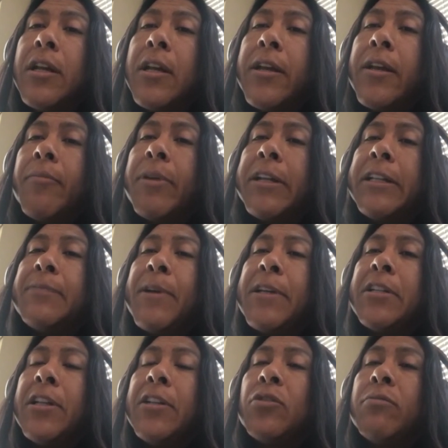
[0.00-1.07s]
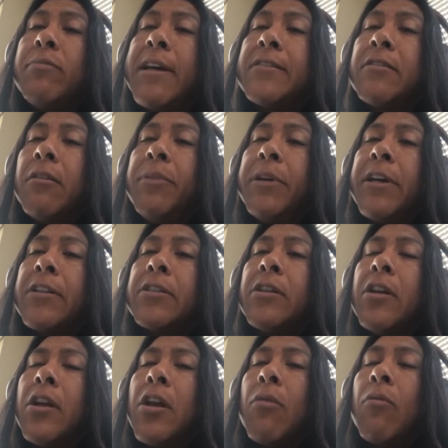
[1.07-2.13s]
but especially to myself, because
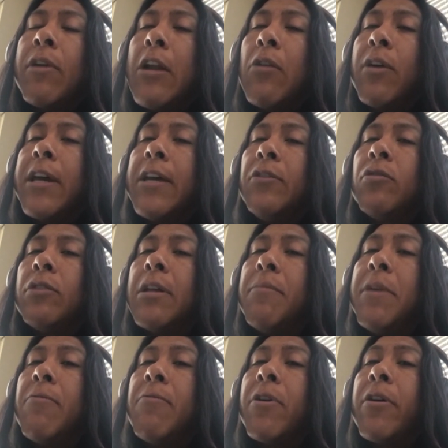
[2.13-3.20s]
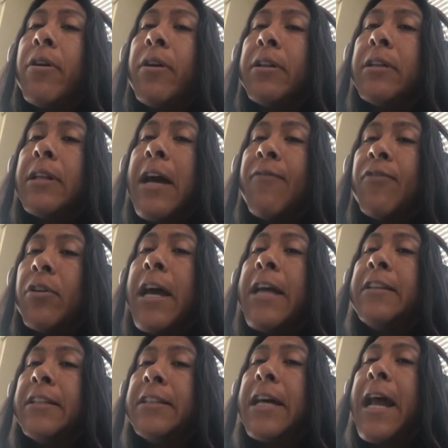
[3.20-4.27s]
when I look into the mirror after I
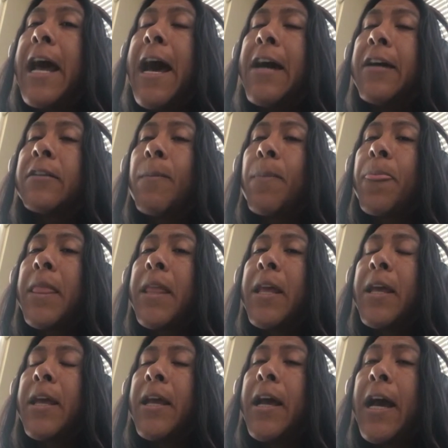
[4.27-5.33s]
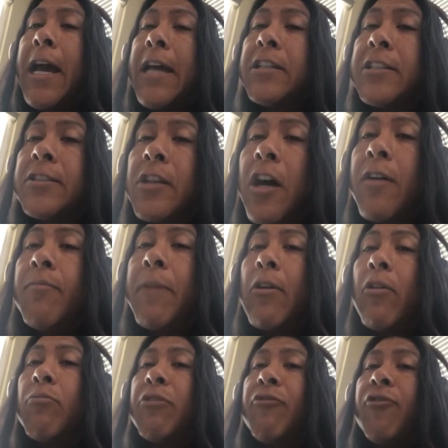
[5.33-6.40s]
did that act, I just saw my
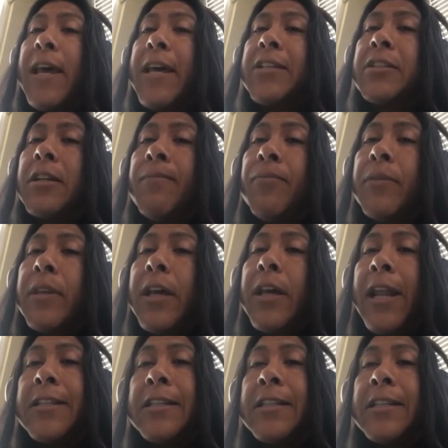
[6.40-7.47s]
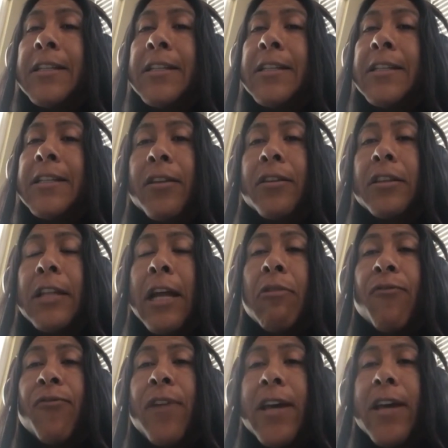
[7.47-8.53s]
own reflection. And I said, oh my God, that
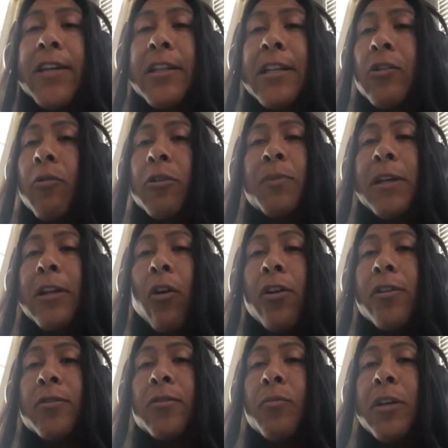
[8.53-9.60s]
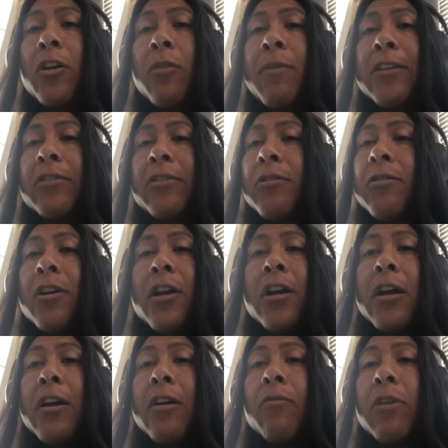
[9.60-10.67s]
reflection has always been loyal to me. No matter
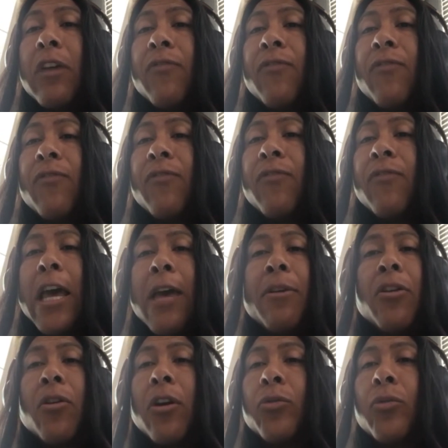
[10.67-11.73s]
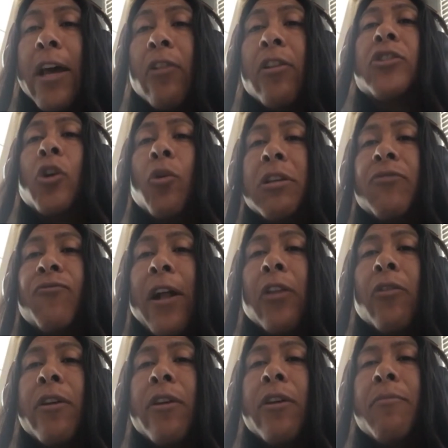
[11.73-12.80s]
if I'm going to heaven or go to hell, it's always
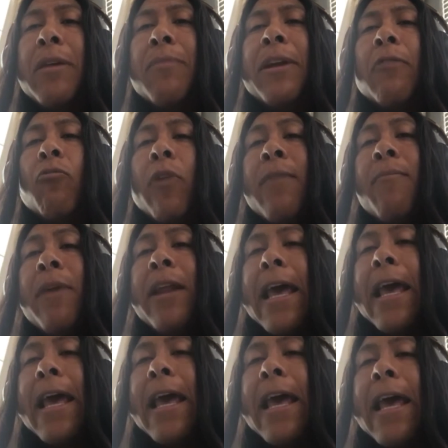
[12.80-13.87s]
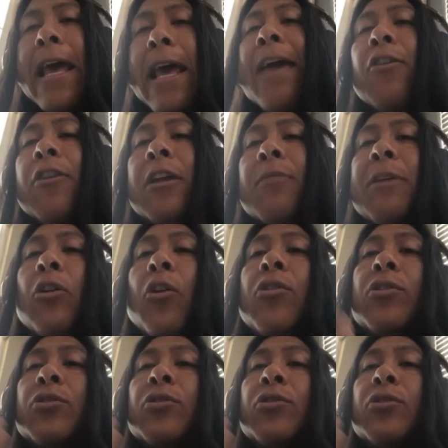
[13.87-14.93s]
following me. But when am I going to be
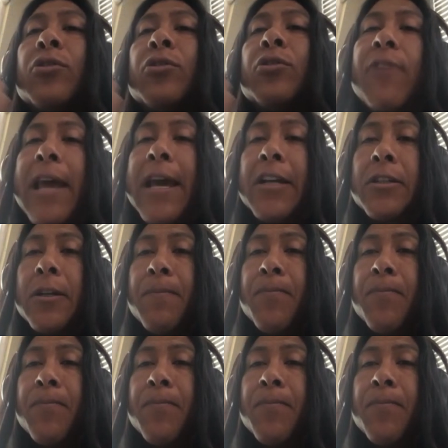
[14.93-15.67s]
loyal to that reflection?